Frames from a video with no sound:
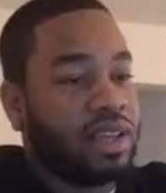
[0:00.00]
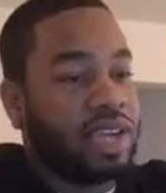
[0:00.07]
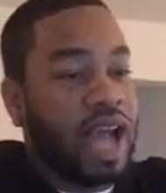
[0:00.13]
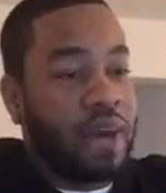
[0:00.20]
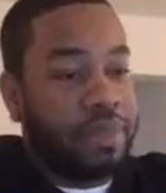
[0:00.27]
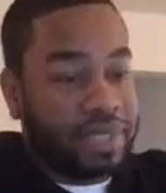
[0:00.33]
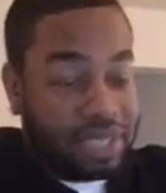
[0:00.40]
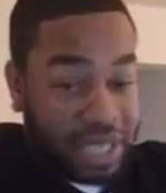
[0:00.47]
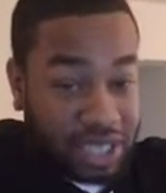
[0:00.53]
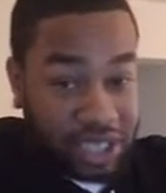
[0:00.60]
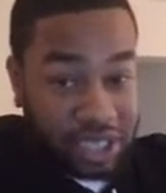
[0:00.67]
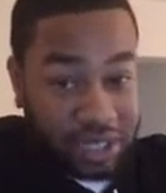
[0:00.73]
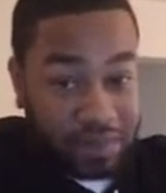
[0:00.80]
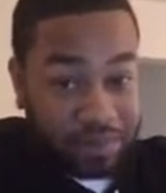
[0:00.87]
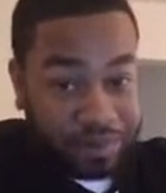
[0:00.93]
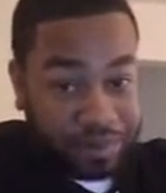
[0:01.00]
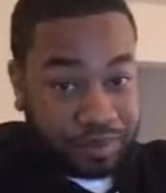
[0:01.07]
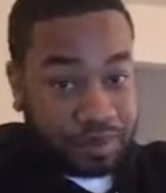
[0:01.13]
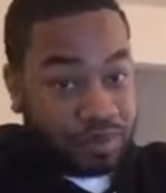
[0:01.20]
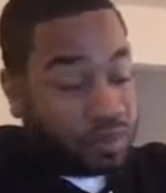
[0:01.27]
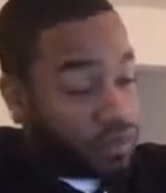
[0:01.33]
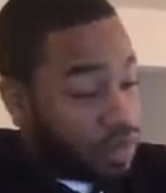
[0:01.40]
competition.
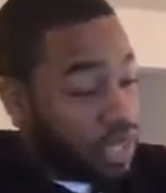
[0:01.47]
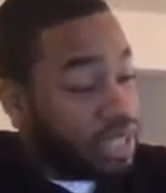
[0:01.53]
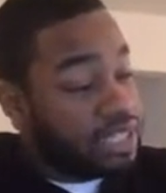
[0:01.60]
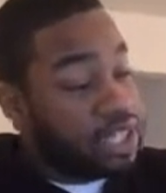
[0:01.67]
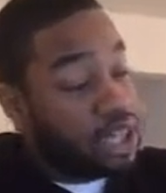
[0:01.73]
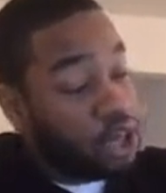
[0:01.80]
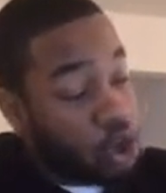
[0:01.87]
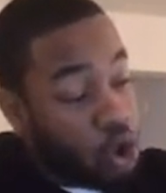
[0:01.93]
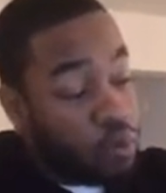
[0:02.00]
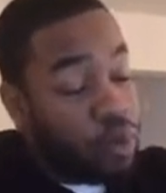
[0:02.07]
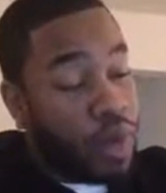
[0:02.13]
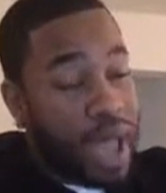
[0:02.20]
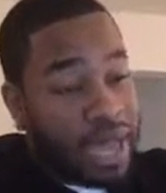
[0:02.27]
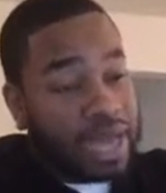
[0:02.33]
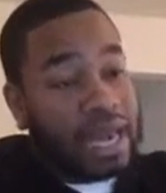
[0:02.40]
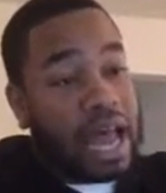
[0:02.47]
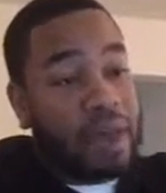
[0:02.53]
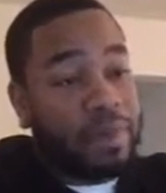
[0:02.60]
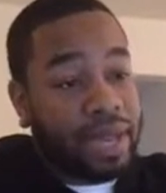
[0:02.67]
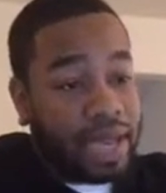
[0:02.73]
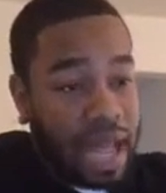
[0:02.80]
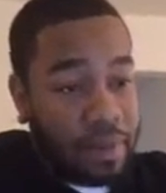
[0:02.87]
It's a global
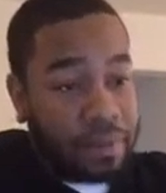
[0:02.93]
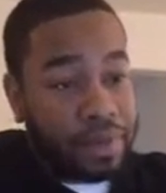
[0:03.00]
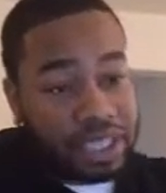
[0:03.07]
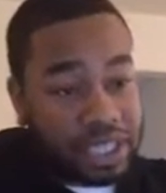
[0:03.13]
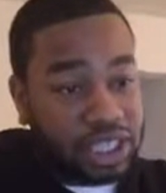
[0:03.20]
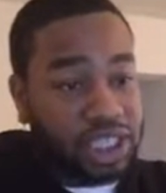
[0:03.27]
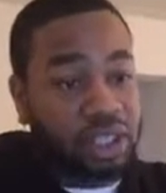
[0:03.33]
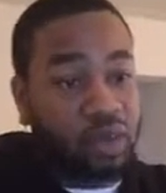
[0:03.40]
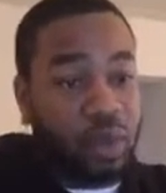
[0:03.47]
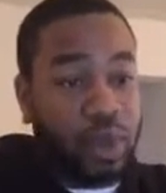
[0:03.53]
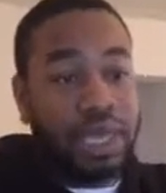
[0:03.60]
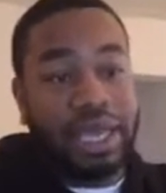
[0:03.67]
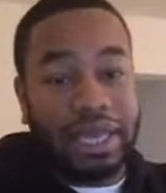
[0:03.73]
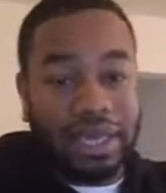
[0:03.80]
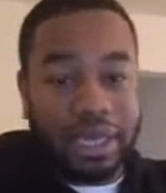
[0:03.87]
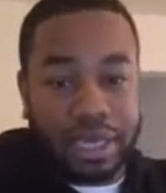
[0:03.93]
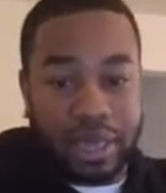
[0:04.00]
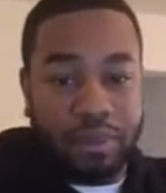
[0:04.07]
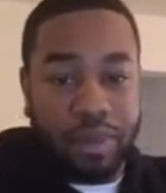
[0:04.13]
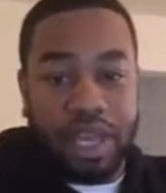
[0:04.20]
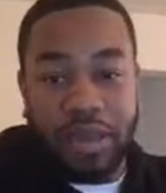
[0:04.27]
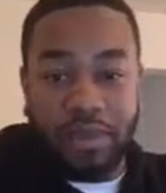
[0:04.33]
economic competition. We need to
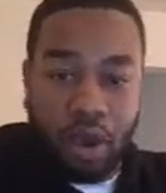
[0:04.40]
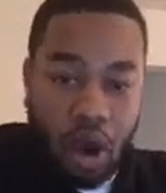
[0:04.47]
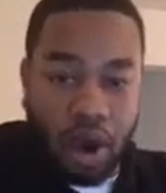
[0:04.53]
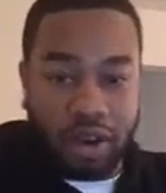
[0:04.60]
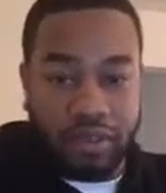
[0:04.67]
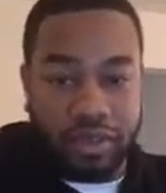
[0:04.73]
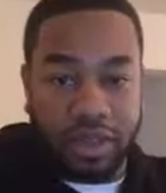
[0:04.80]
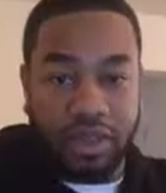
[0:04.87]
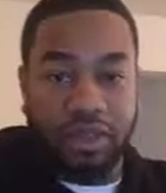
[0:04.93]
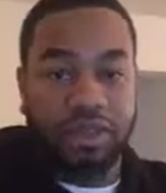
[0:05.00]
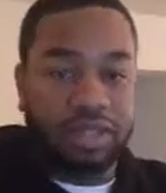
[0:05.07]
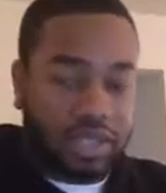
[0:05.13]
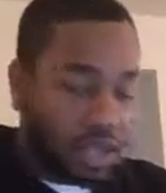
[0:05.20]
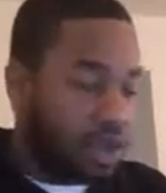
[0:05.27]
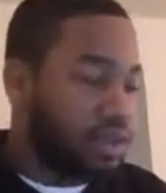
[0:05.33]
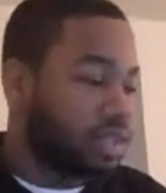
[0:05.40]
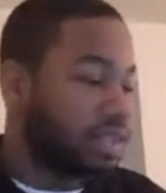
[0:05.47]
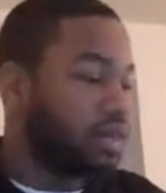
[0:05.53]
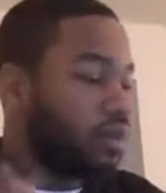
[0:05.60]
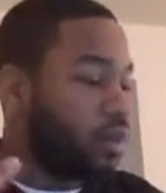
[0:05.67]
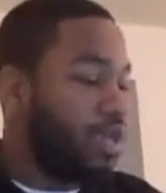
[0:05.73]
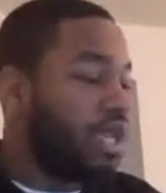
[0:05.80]
be part of it.
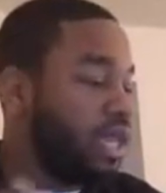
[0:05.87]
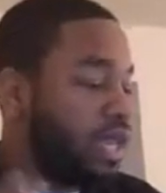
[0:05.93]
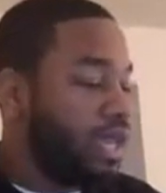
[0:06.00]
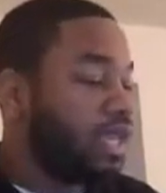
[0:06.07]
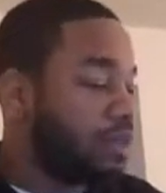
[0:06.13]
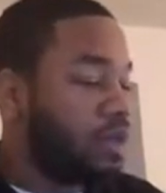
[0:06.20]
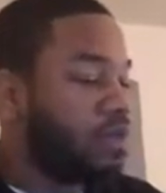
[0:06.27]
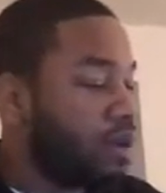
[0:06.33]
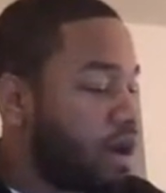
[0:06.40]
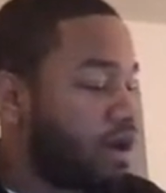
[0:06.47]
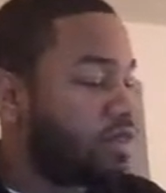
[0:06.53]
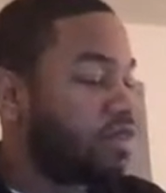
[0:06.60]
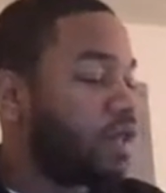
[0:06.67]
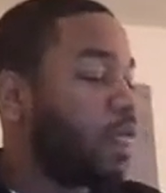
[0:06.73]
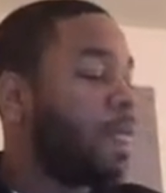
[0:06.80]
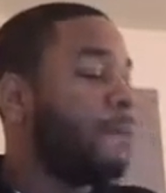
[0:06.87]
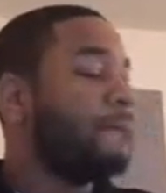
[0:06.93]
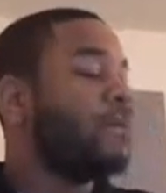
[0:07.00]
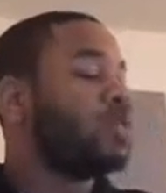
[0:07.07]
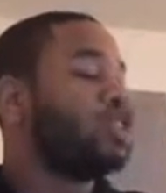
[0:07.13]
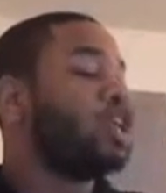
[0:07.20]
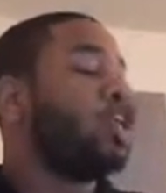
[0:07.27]
Seriously, we need to be part of it.
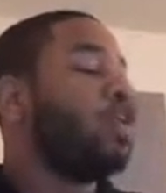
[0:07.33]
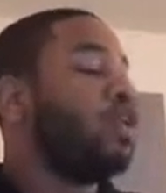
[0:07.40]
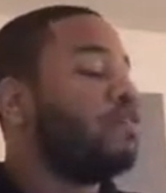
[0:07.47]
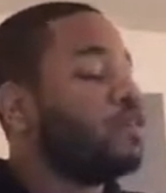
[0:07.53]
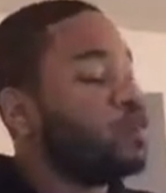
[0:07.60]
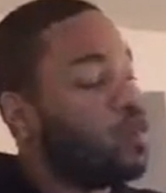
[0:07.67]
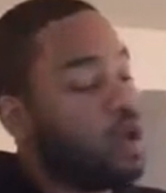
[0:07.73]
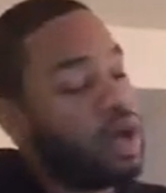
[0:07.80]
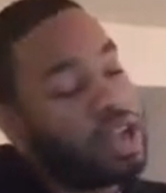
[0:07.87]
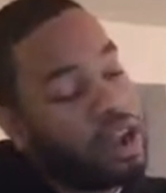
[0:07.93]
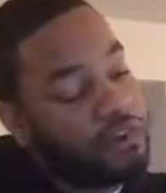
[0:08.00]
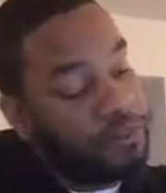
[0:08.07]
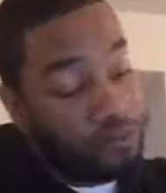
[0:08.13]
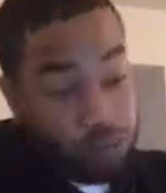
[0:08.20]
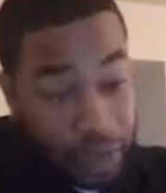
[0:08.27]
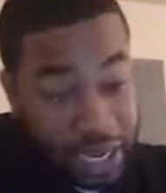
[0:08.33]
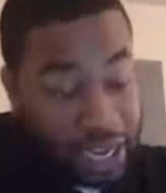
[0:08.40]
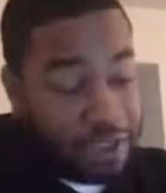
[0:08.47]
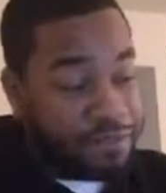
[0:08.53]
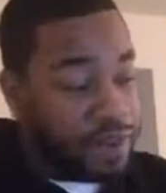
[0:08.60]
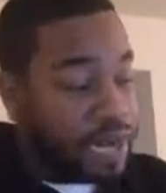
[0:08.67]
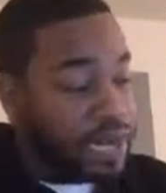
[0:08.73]
So if you want a
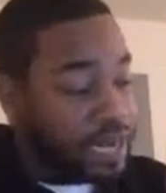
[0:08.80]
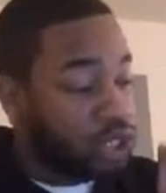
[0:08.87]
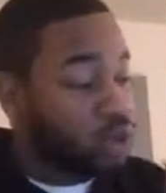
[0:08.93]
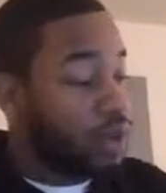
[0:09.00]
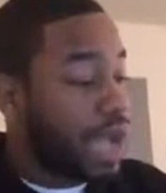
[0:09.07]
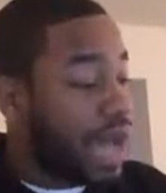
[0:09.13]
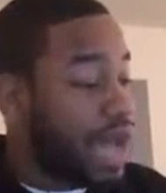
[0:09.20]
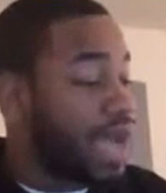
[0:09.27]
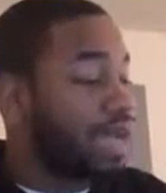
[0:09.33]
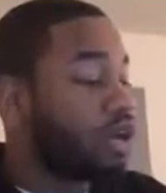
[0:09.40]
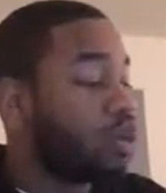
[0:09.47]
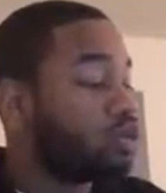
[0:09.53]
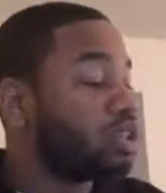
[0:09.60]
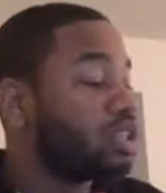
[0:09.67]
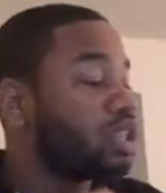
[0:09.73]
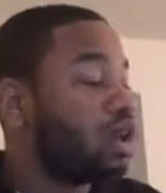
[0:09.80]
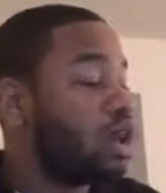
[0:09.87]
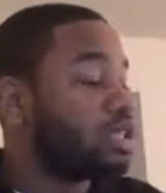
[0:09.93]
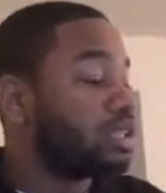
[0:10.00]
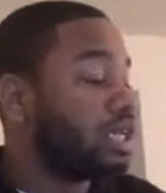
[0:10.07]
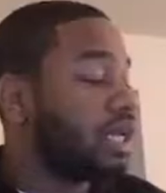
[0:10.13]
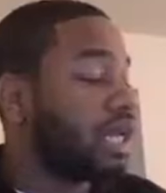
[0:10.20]
free financial guide, go to
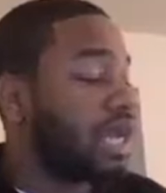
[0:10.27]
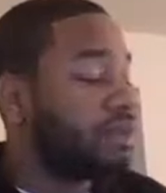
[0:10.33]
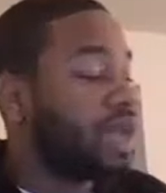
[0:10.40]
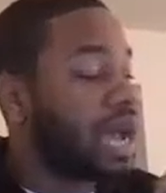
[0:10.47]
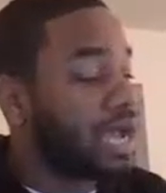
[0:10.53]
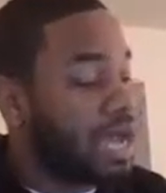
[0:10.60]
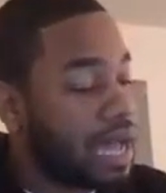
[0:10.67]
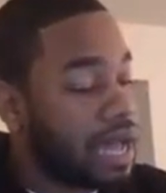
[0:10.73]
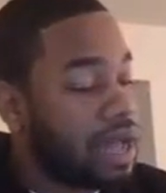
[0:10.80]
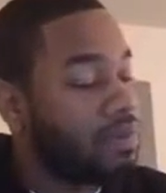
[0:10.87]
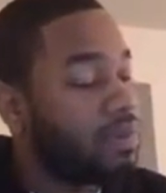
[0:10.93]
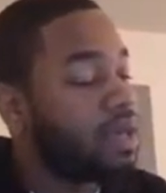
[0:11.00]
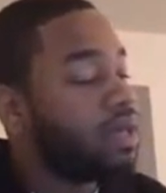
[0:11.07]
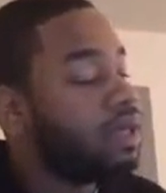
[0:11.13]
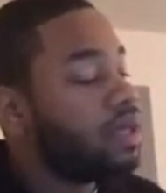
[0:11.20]
theaustincollab.com